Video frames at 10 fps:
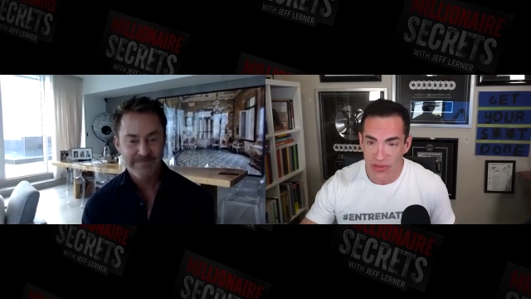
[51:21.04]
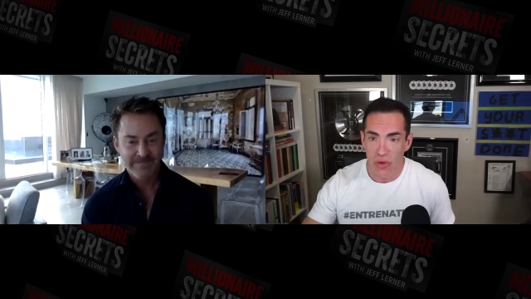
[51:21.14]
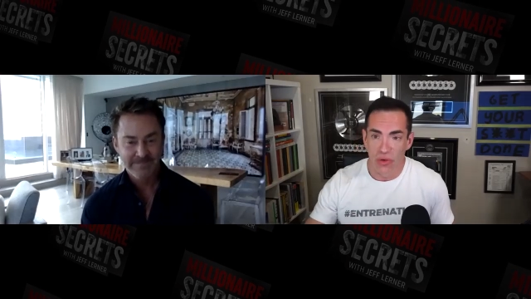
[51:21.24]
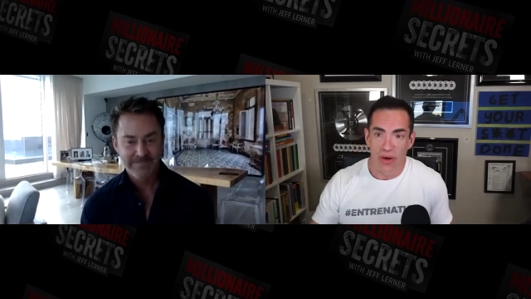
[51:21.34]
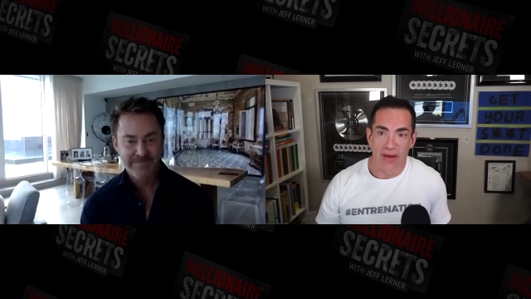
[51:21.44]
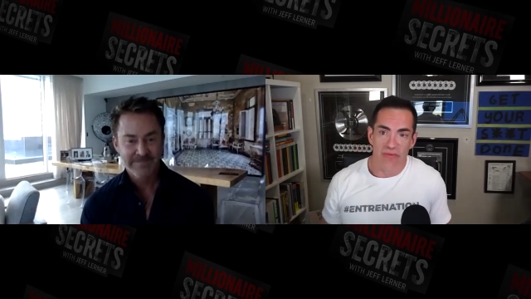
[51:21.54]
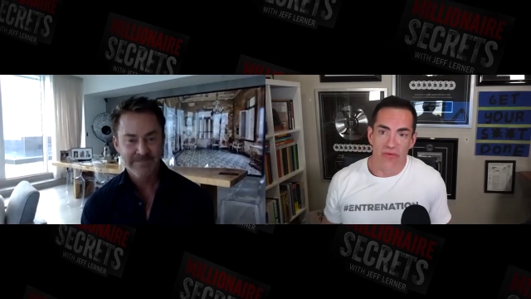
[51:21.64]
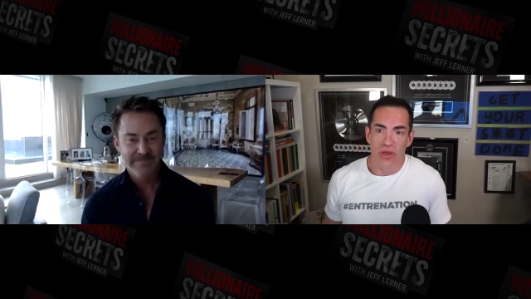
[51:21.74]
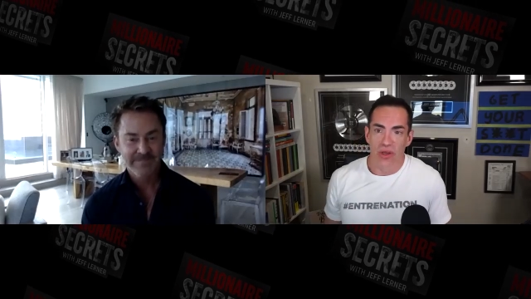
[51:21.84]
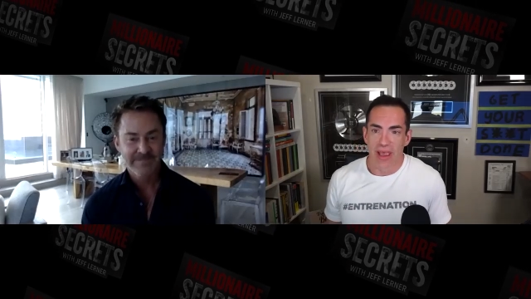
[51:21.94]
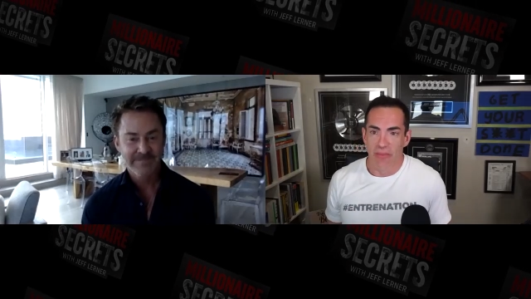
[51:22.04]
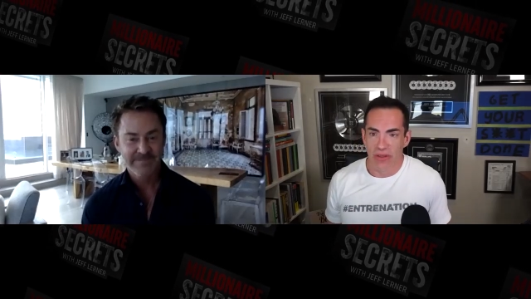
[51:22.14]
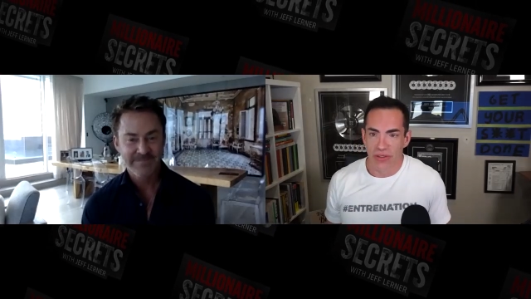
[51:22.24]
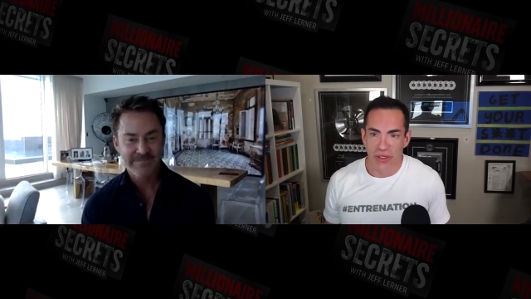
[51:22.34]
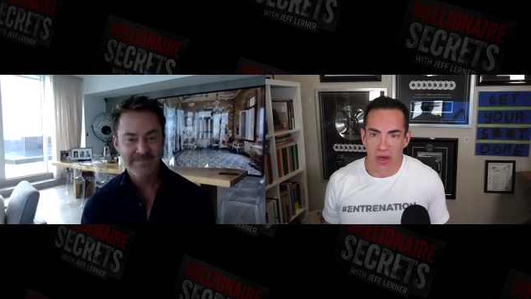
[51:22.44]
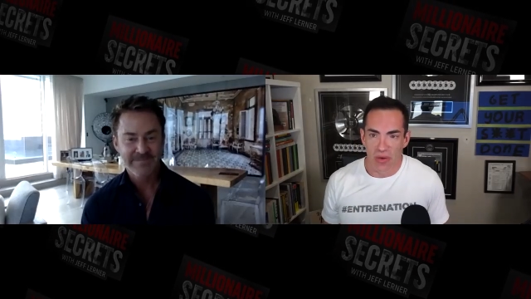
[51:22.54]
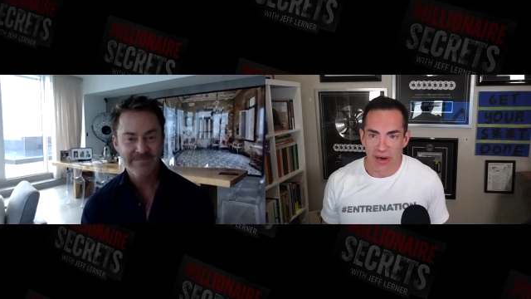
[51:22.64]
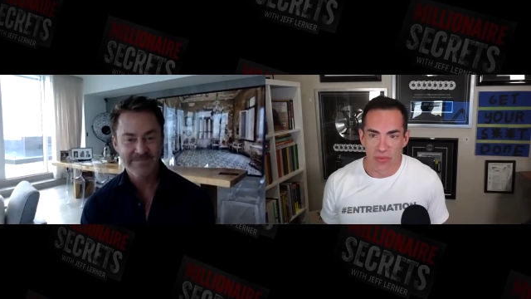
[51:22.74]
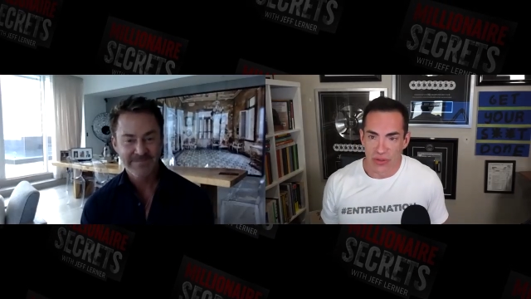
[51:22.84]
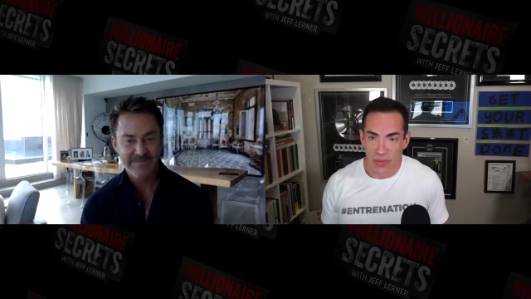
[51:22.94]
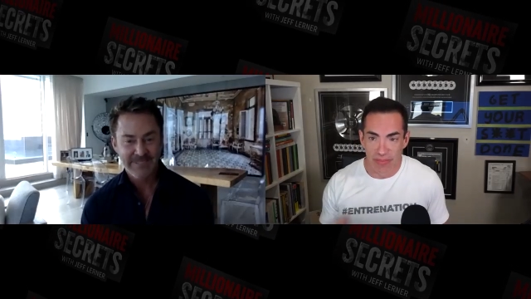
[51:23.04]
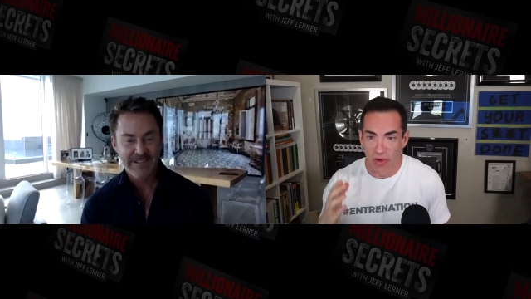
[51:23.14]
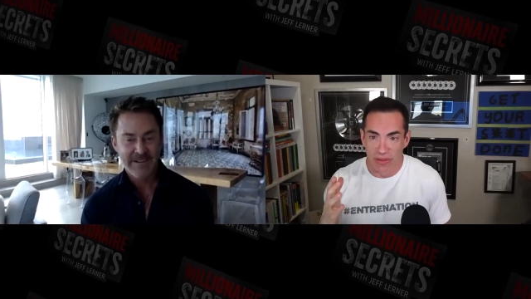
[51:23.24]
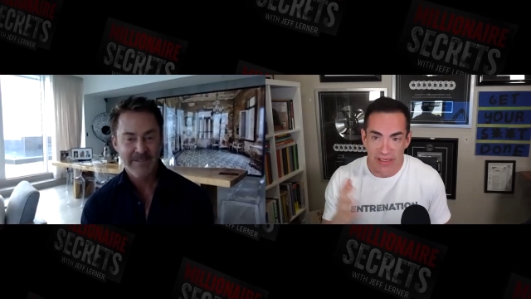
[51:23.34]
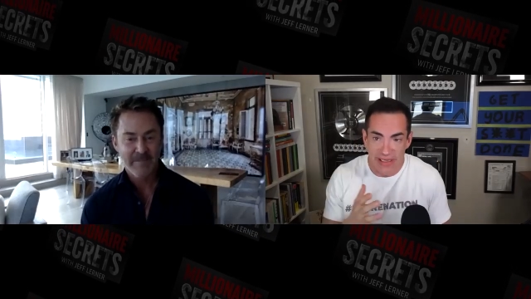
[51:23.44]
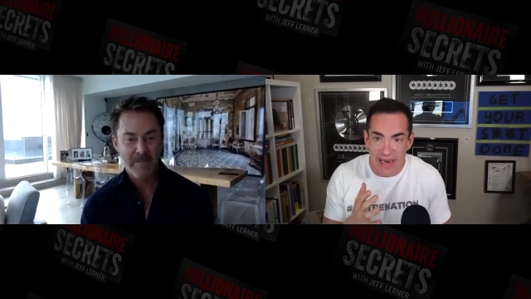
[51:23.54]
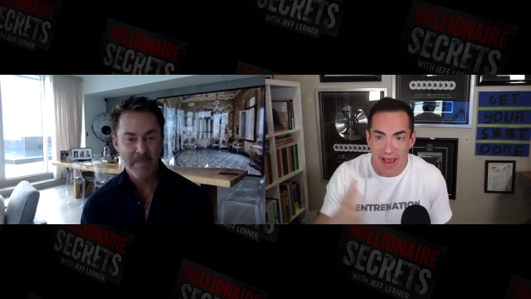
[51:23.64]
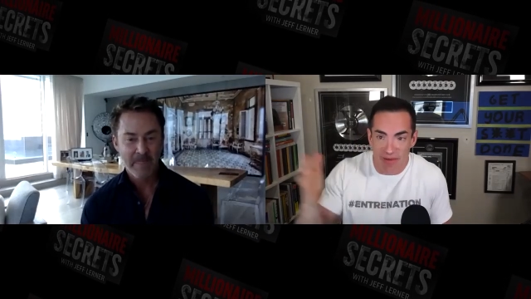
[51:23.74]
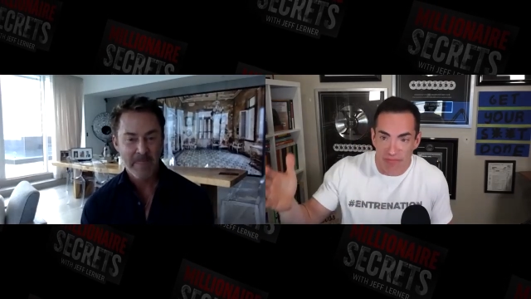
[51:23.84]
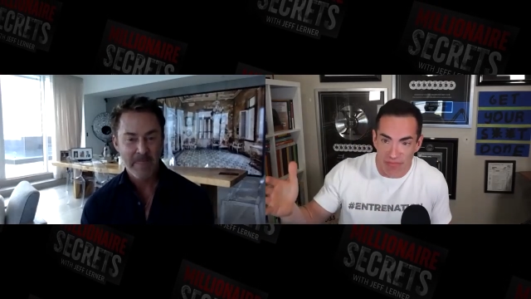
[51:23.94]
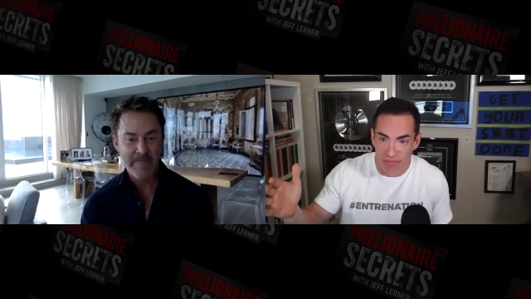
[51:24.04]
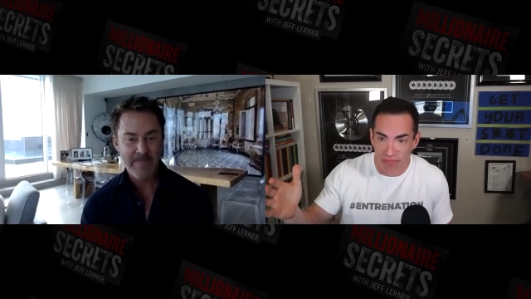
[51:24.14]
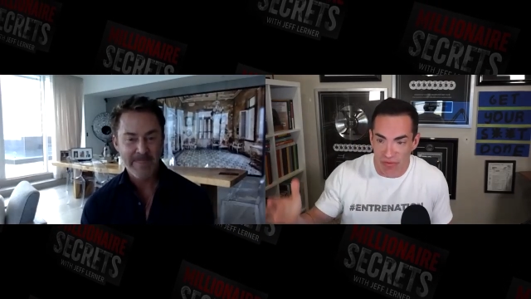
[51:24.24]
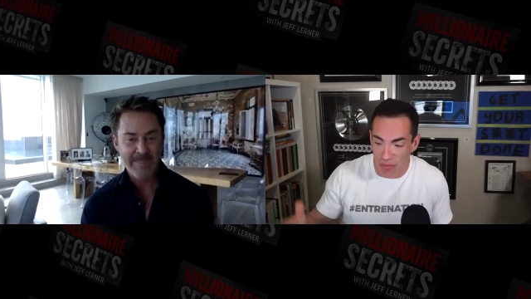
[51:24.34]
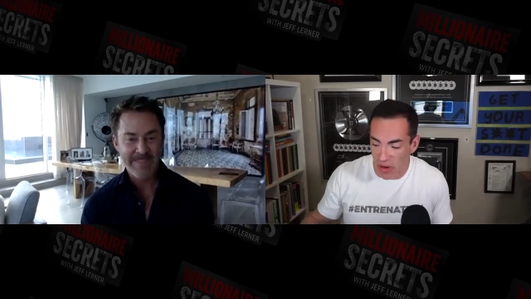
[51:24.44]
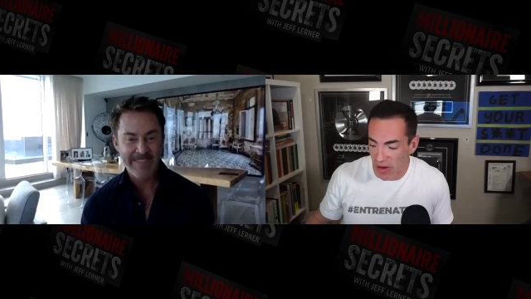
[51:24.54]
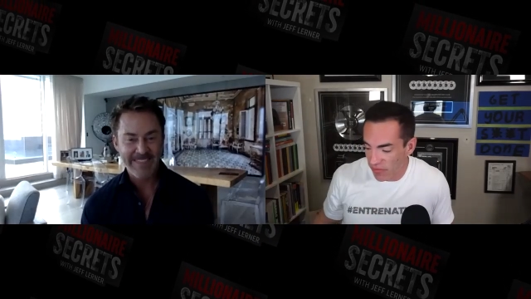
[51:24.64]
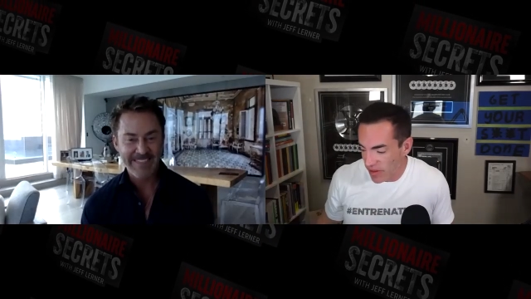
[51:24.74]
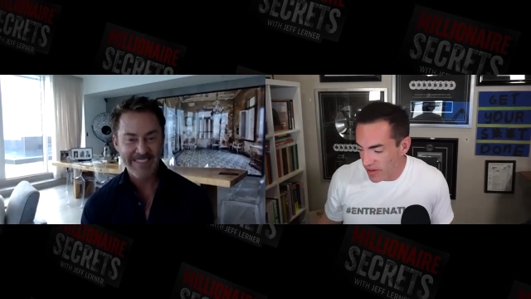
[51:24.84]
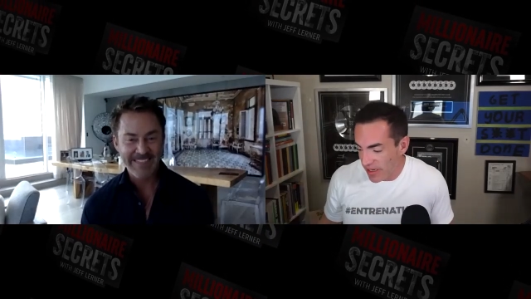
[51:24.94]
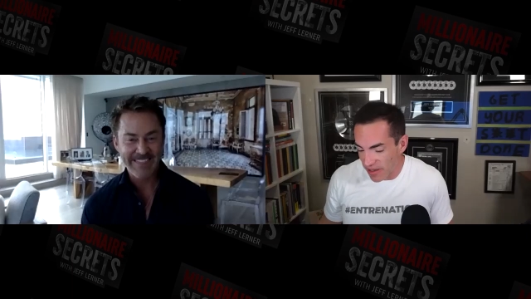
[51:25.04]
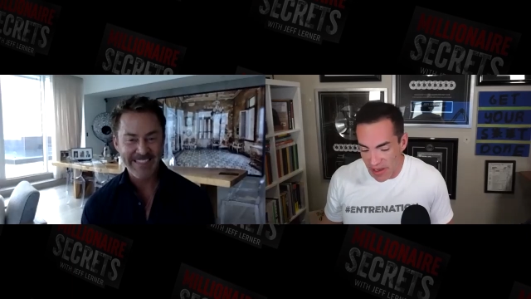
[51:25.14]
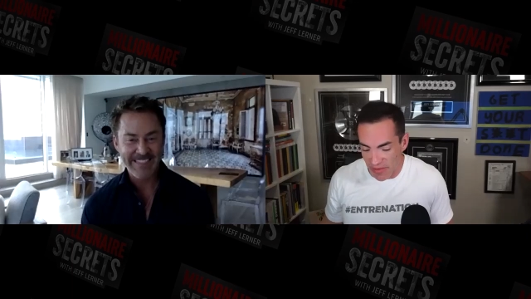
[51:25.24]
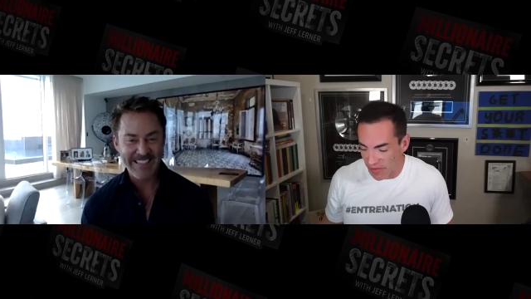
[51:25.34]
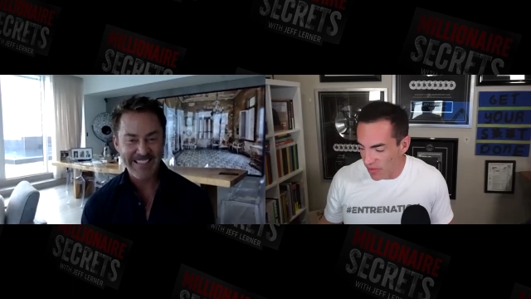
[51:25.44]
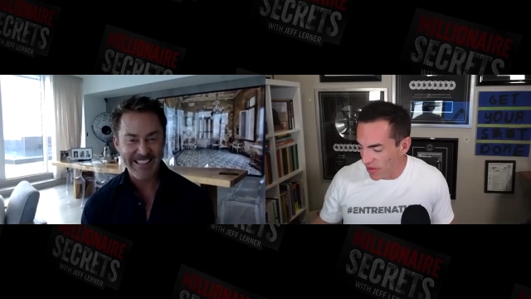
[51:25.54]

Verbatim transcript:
Speaker 1: so grateful you came on the show and I wish we both didn't have somewhere else we need to get to